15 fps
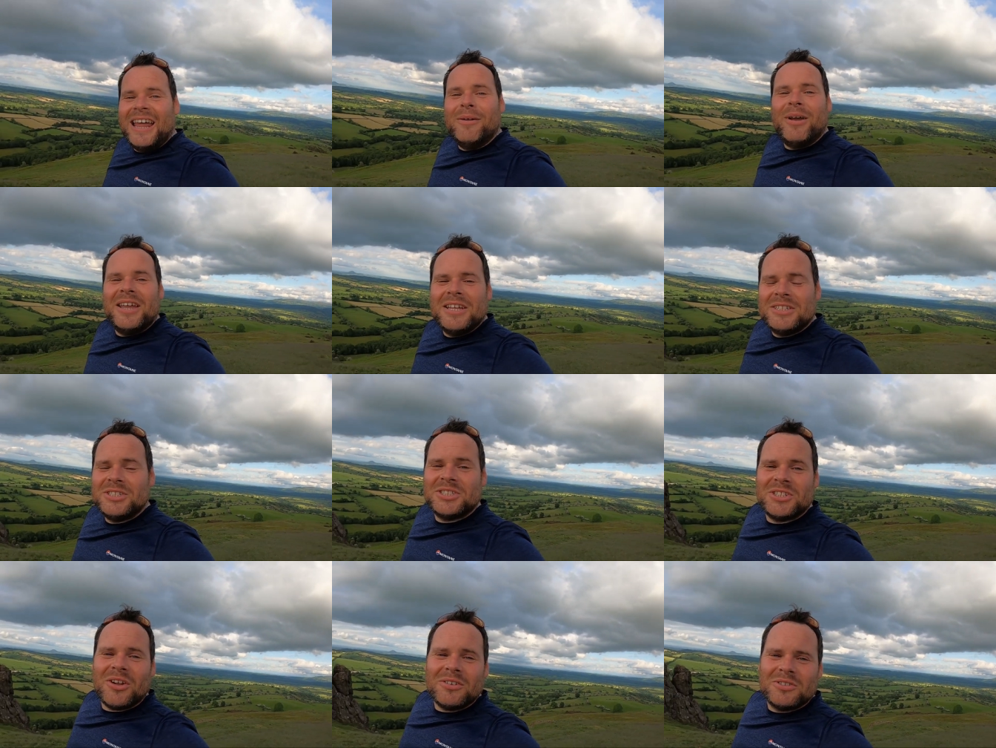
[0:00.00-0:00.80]
Anyway,
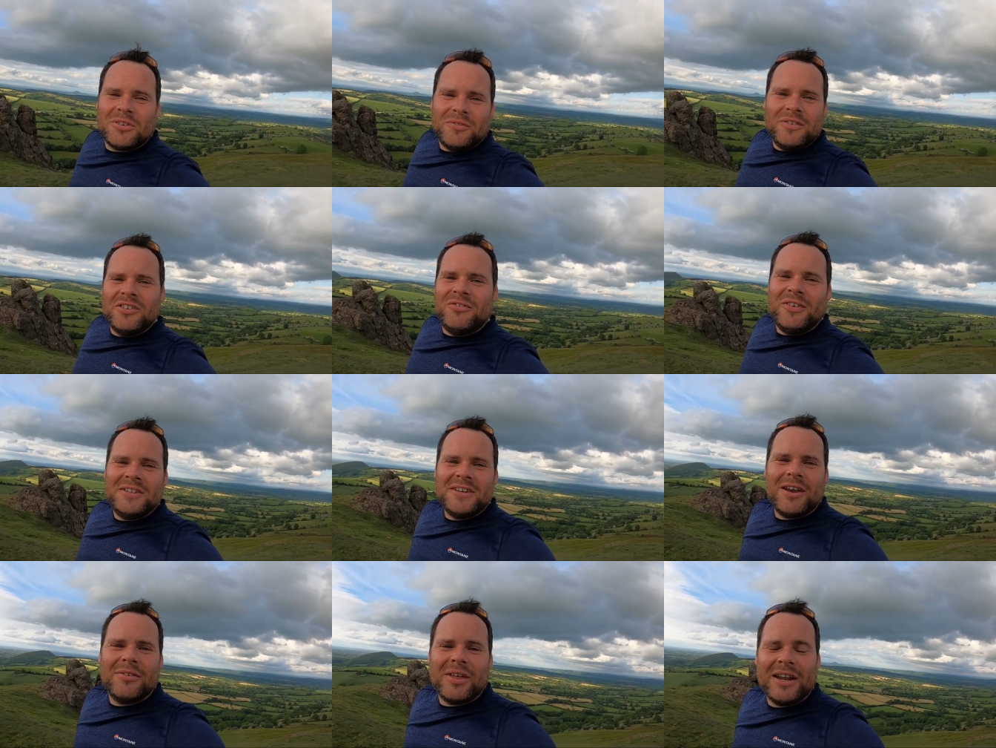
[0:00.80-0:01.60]
to start off this
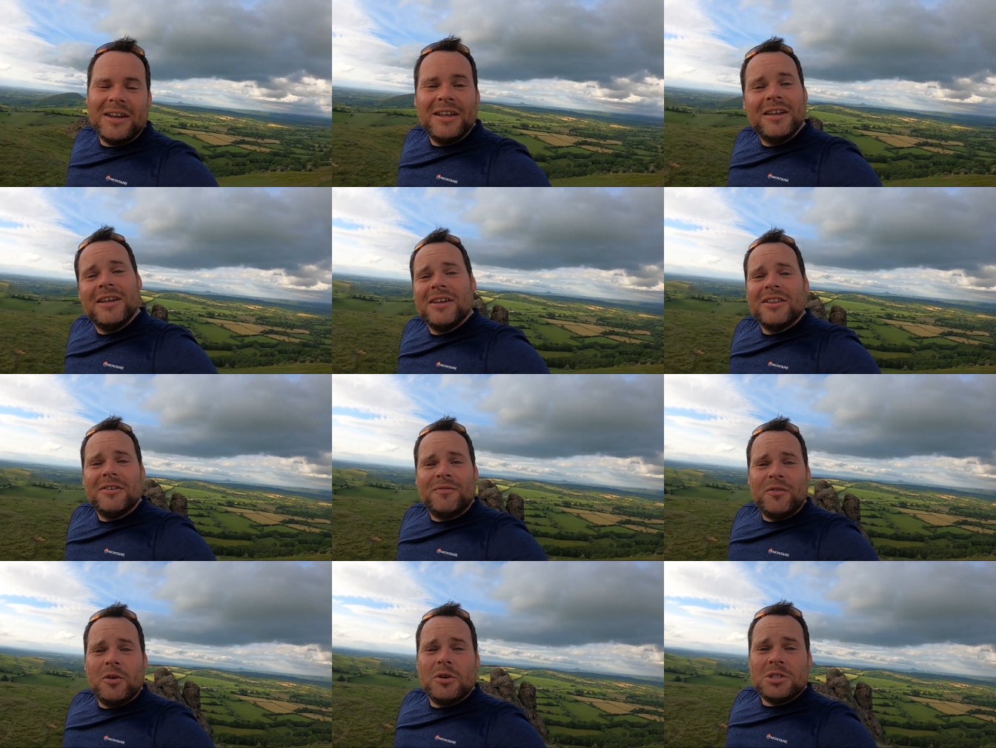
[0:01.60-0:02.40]
video then,
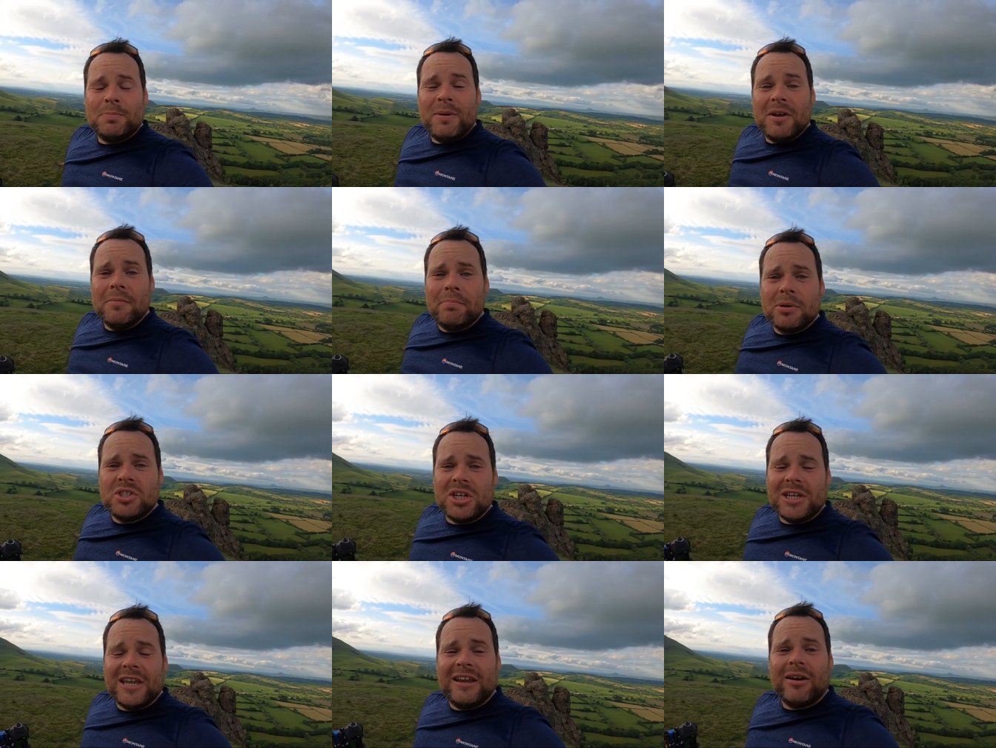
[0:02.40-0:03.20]
the first bit of
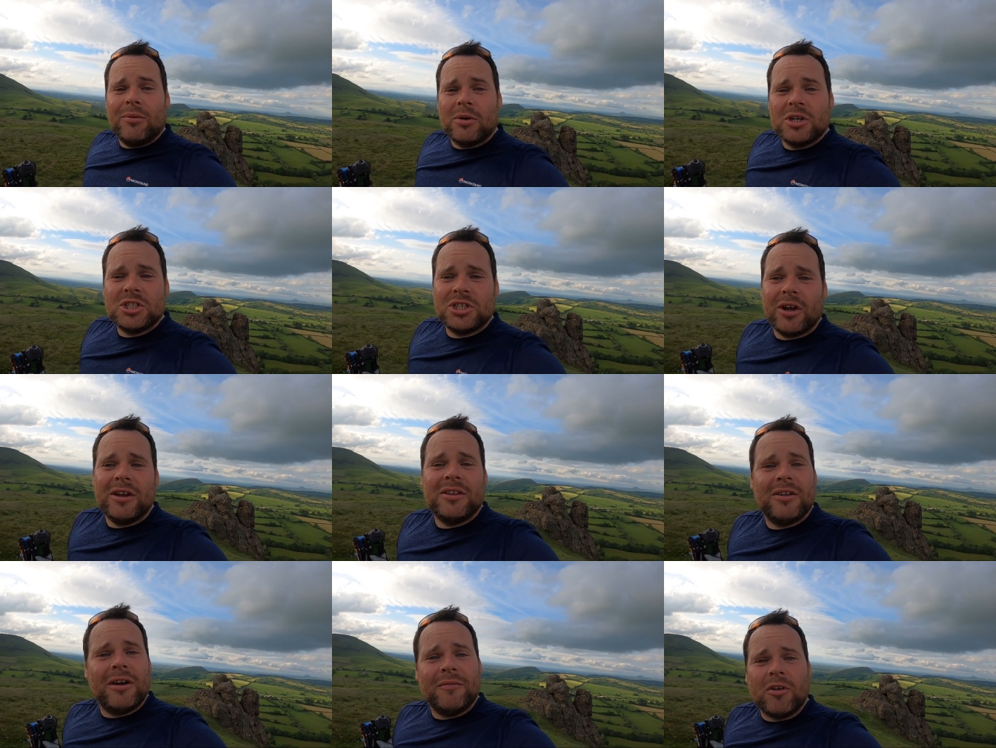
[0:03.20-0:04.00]
budget gear I want to show
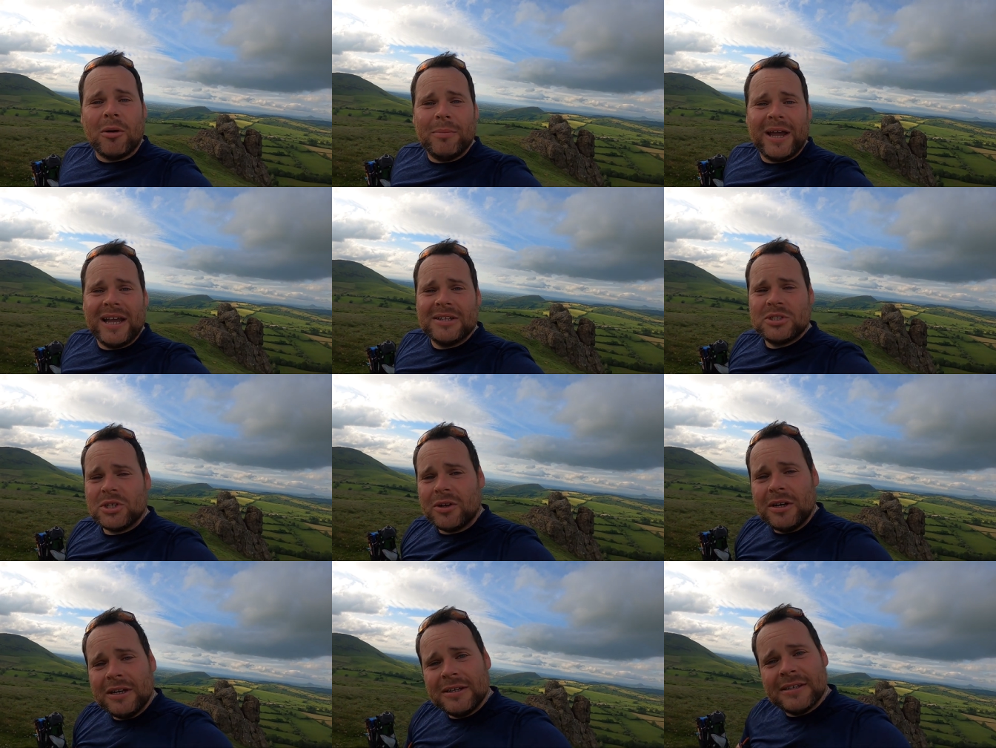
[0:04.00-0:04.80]
you that I've got my
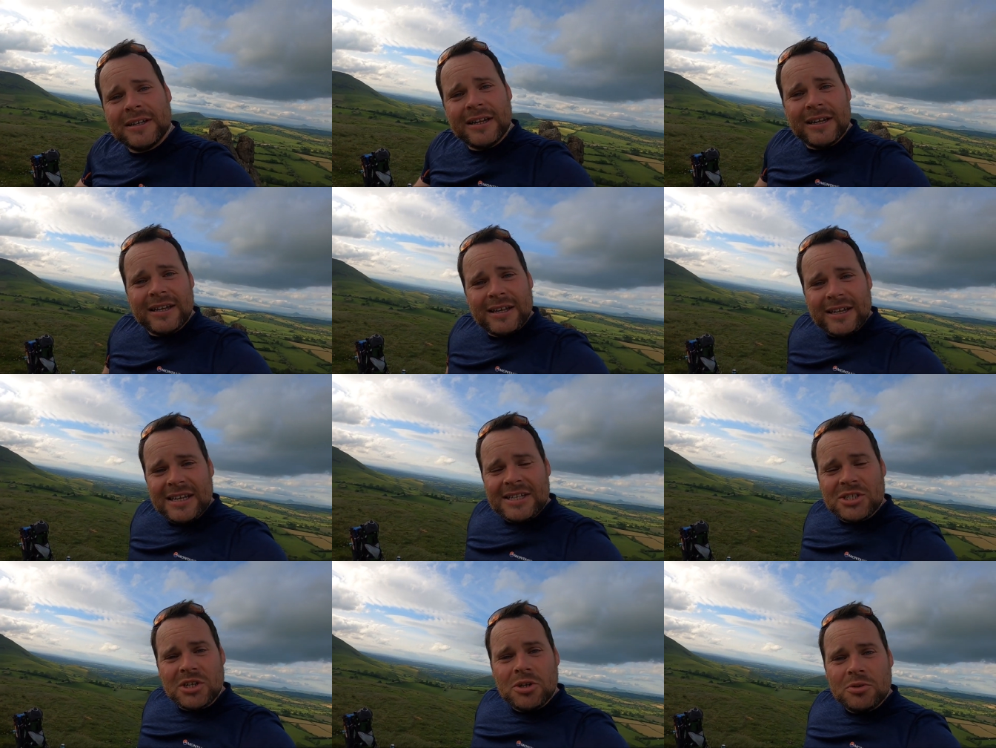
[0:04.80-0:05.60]
hands on
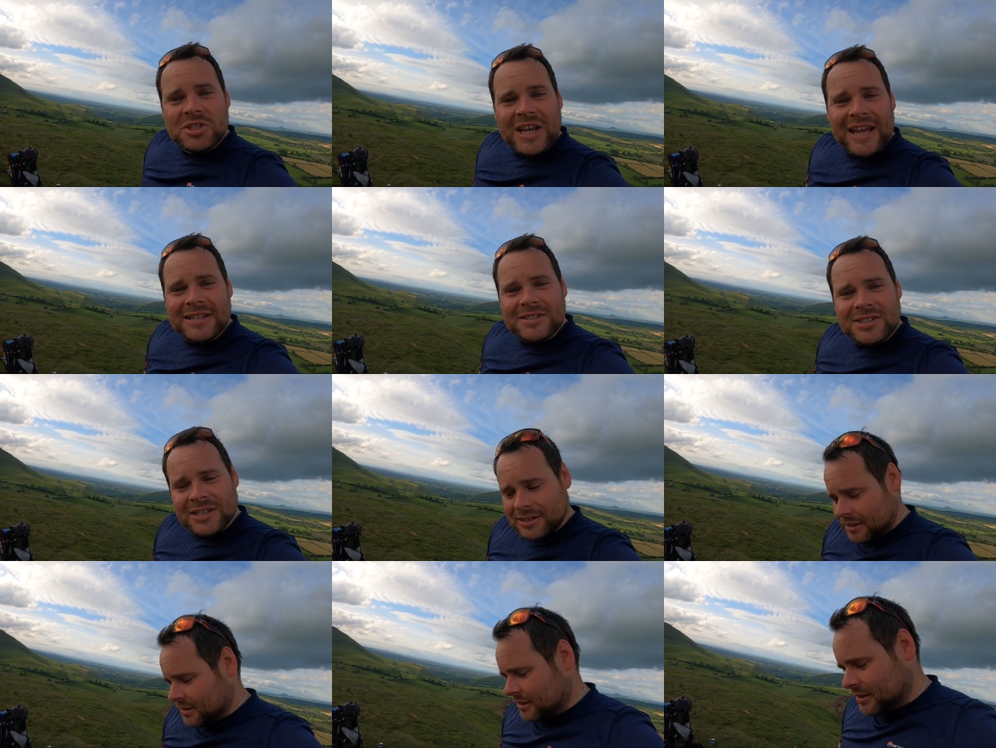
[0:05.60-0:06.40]
is a new tent.